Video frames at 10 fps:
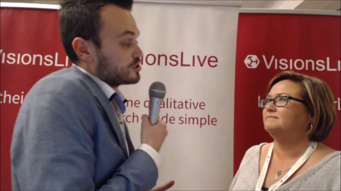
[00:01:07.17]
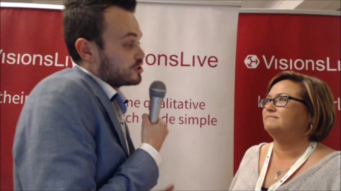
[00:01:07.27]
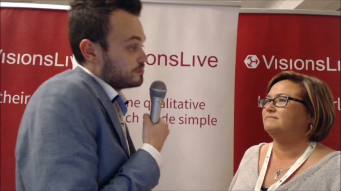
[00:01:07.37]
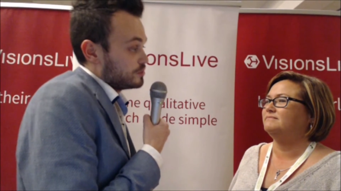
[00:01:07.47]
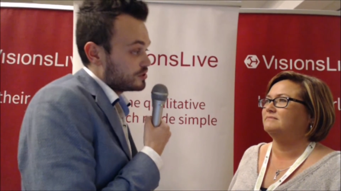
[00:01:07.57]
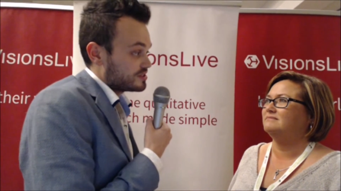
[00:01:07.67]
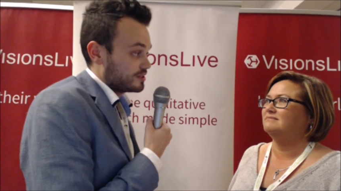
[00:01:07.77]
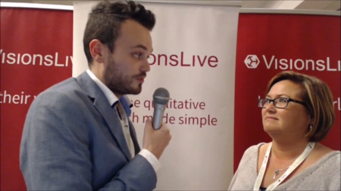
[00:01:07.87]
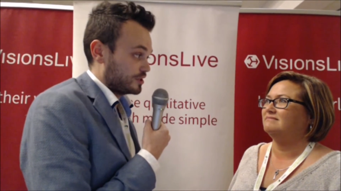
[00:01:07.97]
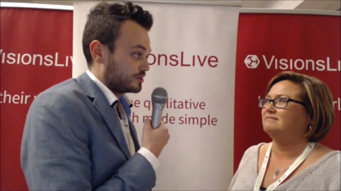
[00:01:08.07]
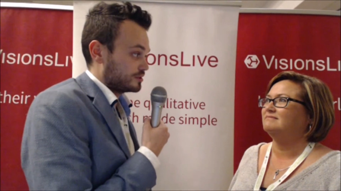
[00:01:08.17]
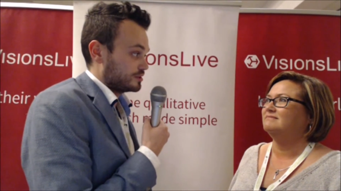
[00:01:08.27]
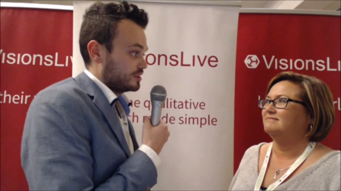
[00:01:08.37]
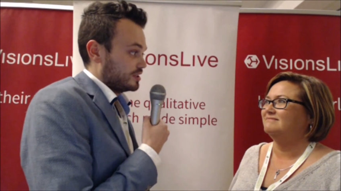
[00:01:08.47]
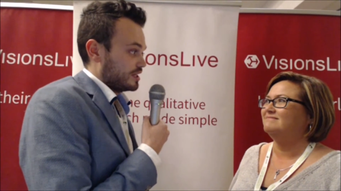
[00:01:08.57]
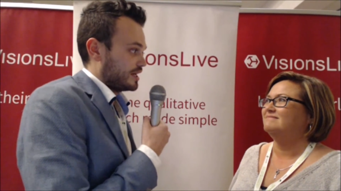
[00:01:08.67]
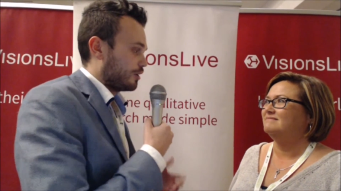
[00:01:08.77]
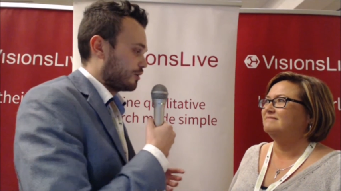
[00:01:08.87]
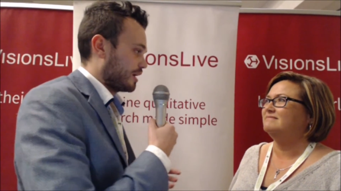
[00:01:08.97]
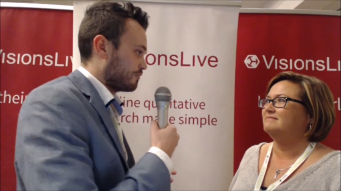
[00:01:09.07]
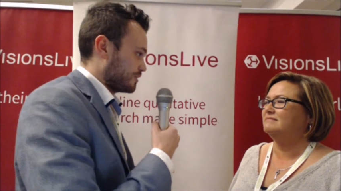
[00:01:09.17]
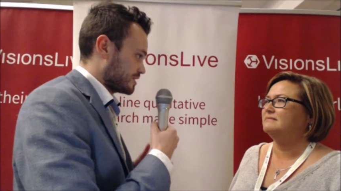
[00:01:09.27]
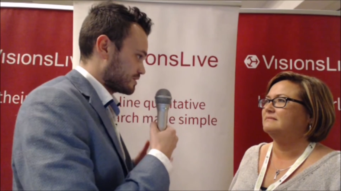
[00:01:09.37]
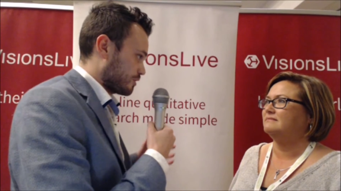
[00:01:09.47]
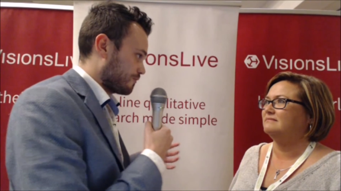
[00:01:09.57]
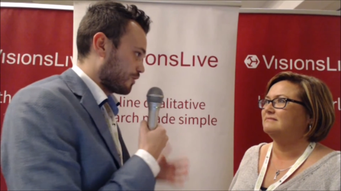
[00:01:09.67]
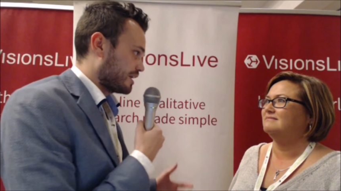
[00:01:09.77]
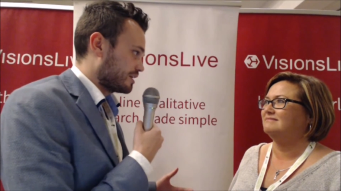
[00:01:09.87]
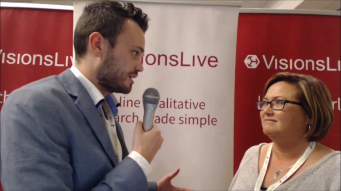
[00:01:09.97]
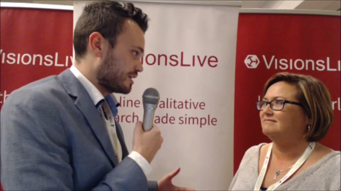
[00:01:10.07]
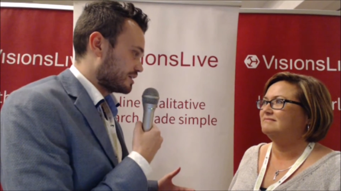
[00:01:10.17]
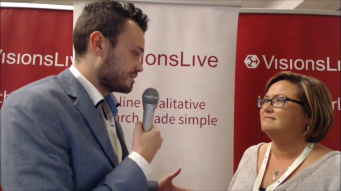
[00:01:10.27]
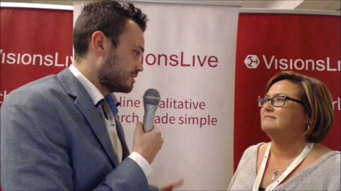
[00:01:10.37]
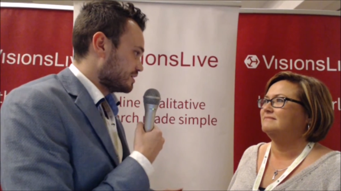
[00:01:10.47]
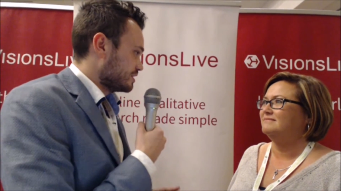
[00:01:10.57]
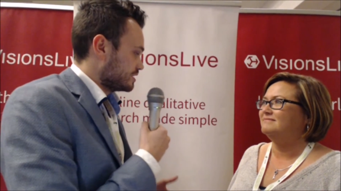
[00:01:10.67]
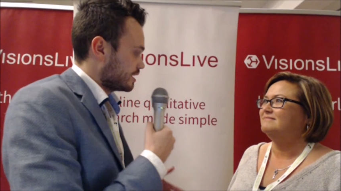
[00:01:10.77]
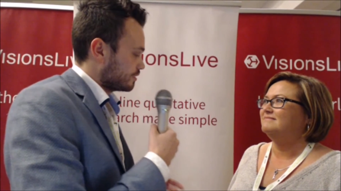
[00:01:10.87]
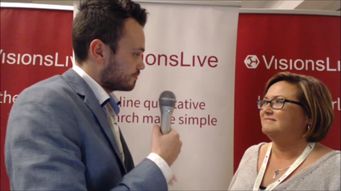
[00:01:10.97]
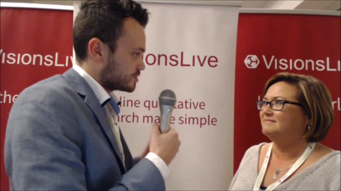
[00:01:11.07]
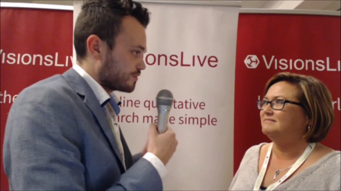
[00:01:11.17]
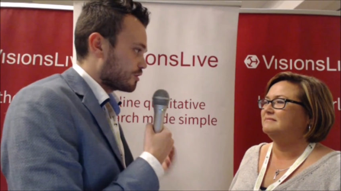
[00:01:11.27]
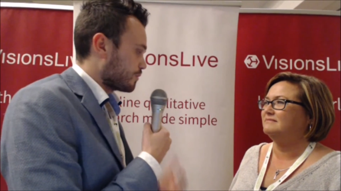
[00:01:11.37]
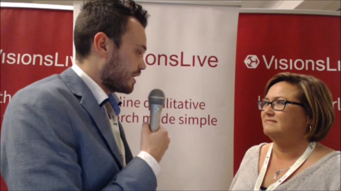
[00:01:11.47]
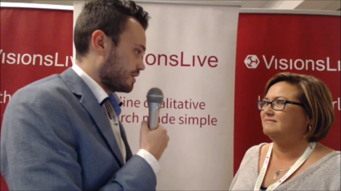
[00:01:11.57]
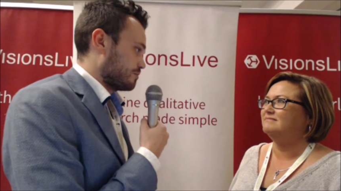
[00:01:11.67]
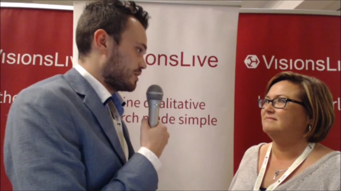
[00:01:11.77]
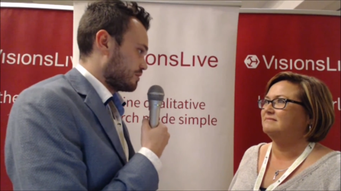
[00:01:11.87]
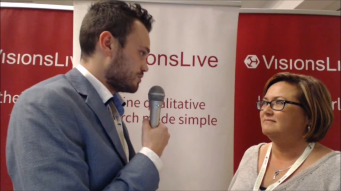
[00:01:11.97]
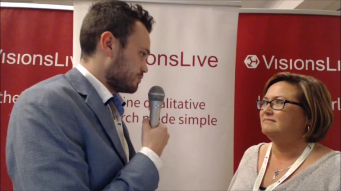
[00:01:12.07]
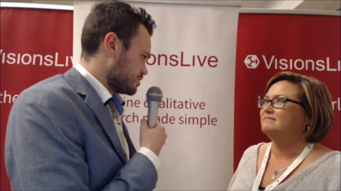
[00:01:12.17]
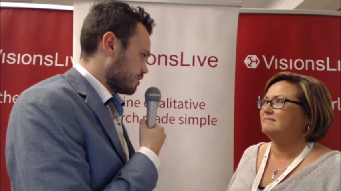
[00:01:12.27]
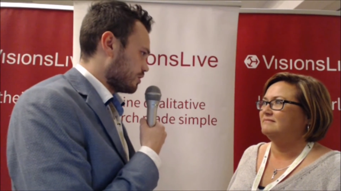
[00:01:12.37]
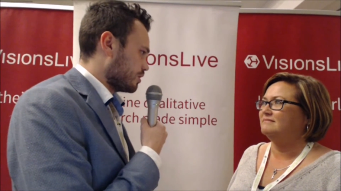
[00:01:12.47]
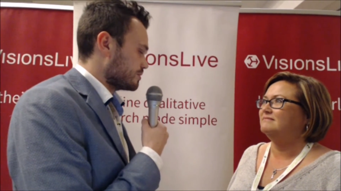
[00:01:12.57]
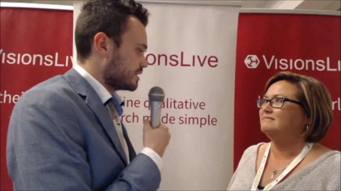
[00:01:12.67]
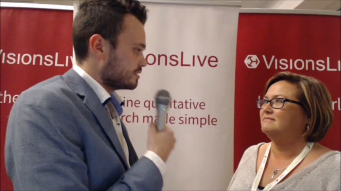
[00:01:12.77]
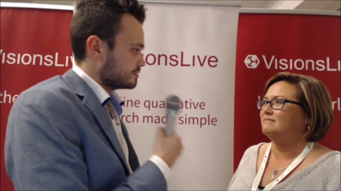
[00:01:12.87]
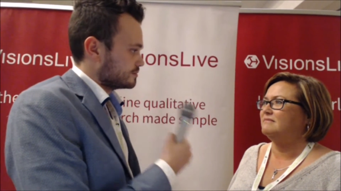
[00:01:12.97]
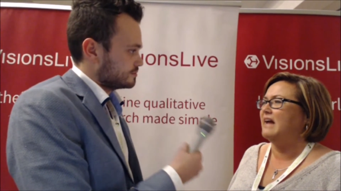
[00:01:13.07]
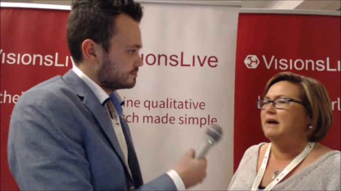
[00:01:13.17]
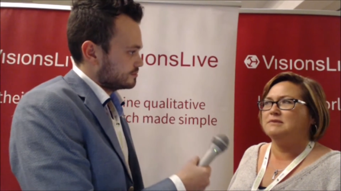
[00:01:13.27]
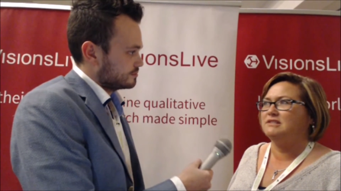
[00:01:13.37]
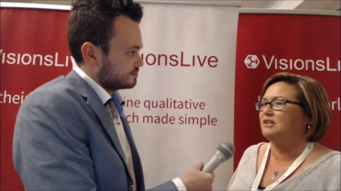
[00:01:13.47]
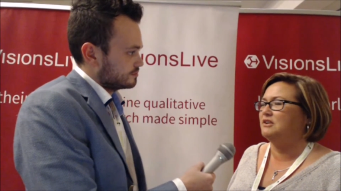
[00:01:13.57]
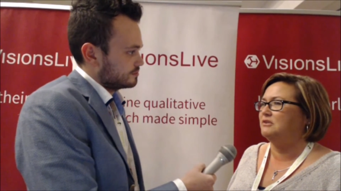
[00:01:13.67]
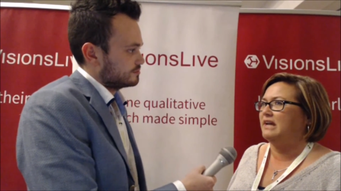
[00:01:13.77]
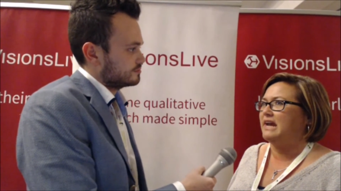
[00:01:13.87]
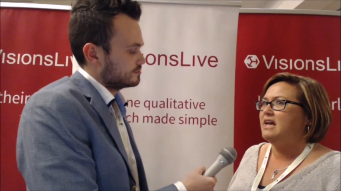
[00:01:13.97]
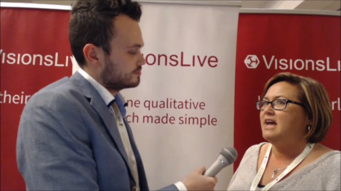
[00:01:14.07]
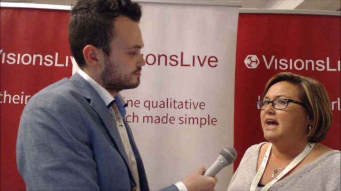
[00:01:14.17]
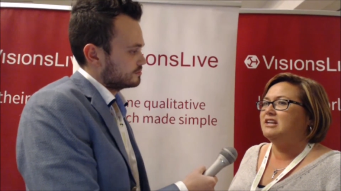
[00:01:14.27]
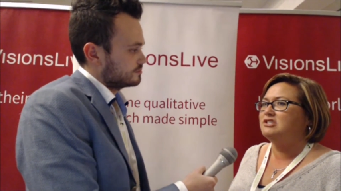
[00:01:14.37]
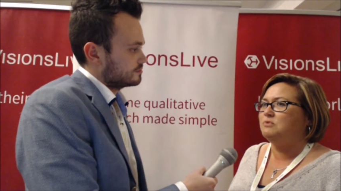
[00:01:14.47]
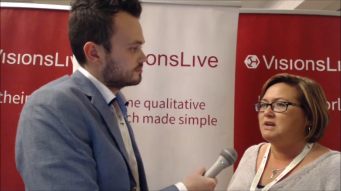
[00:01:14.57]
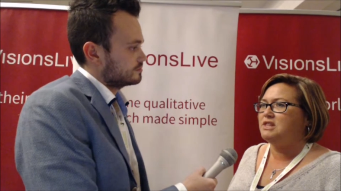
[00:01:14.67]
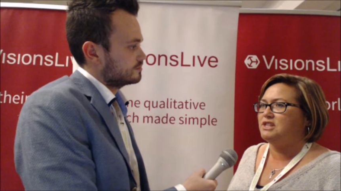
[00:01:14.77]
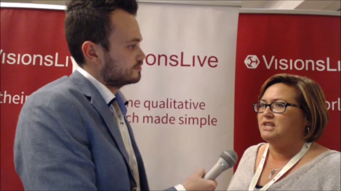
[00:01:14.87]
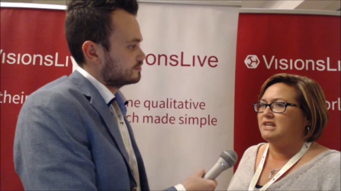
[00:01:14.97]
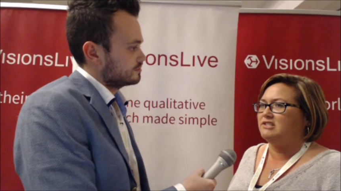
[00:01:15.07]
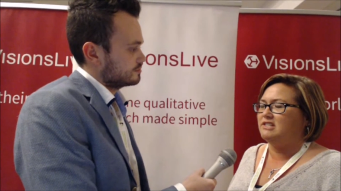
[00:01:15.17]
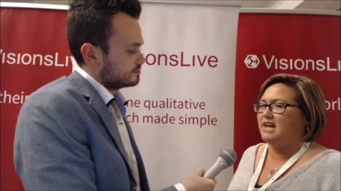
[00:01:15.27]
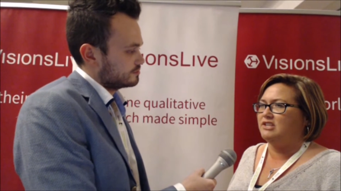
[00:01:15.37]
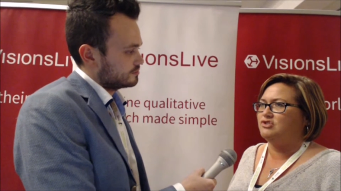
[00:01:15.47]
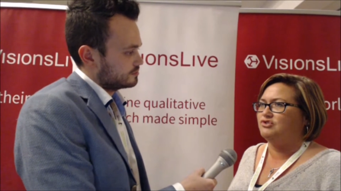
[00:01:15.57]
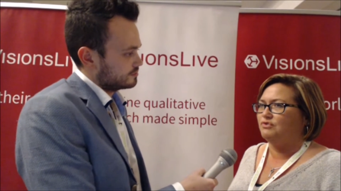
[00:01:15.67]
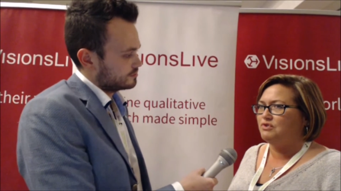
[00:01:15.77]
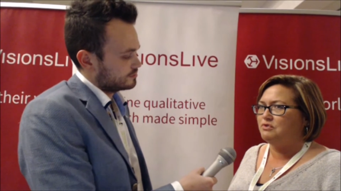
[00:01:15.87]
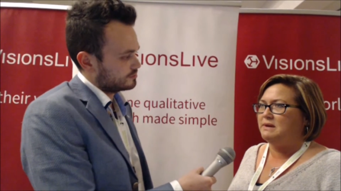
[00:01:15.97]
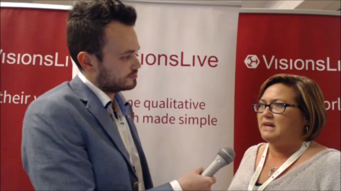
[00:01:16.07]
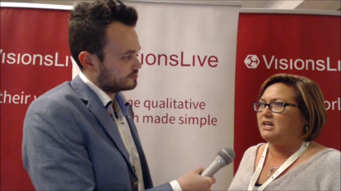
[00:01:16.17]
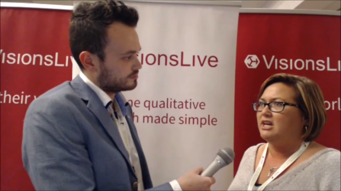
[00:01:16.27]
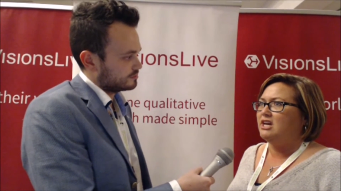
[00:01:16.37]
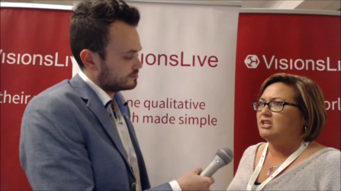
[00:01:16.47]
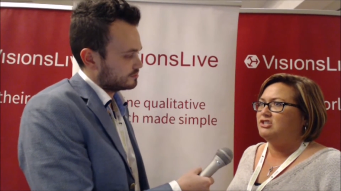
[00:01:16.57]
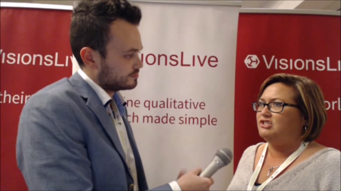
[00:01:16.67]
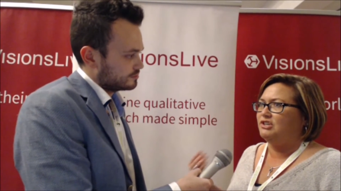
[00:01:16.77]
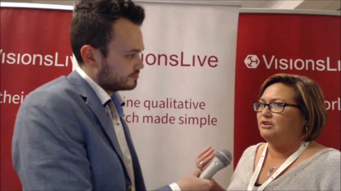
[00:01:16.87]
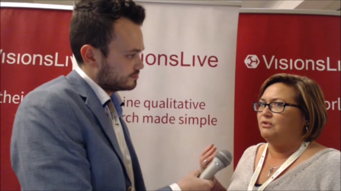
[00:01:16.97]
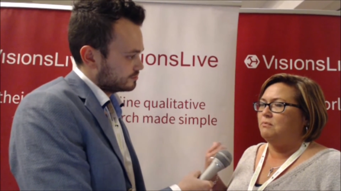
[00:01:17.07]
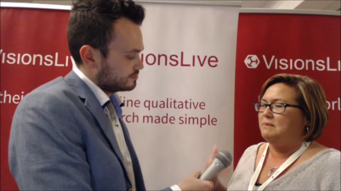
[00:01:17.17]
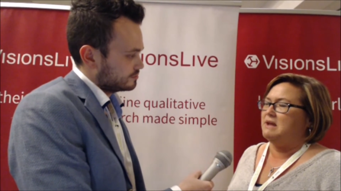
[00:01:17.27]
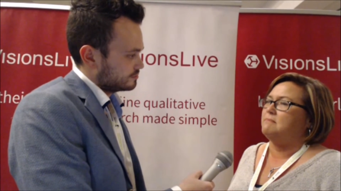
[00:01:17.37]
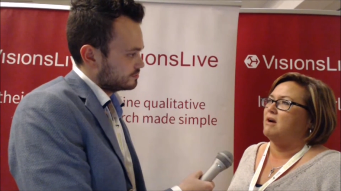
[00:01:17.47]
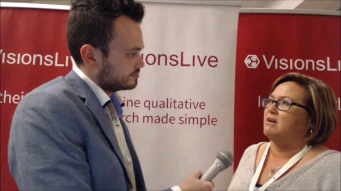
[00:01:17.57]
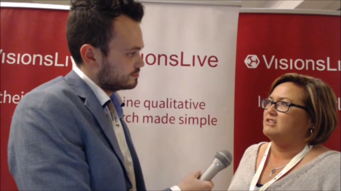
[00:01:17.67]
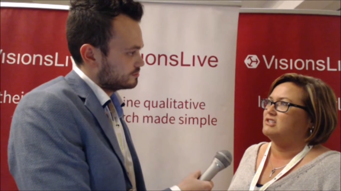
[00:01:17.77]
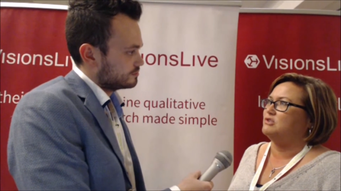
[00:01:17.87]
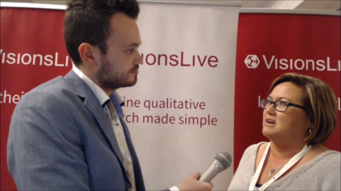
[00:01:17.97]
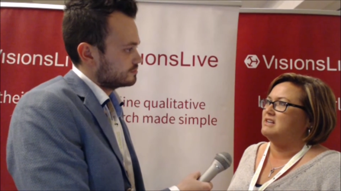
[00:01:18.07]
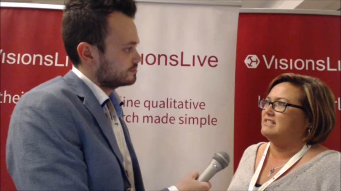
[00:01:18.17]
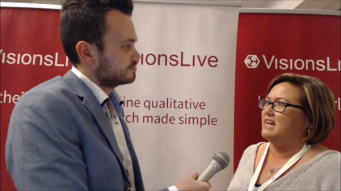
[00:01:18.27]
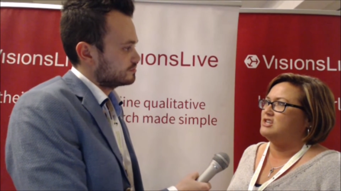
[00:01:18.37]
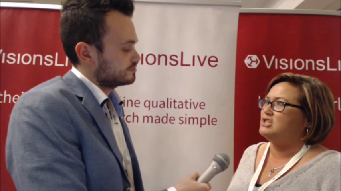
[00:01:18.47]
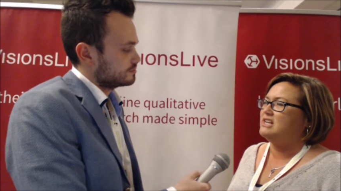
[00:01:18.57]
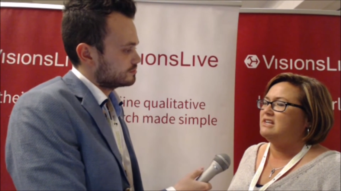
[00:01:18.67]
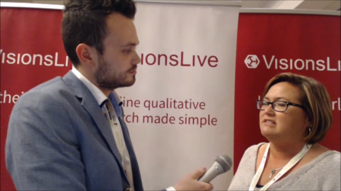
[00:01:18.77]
Speaker 1: community feel and how everything's very friendly and, you know, just very welcoming. Would you, would you go along with that?
Speaker 2: Absolutely. And it's one of the things that drew me to being part of this organization is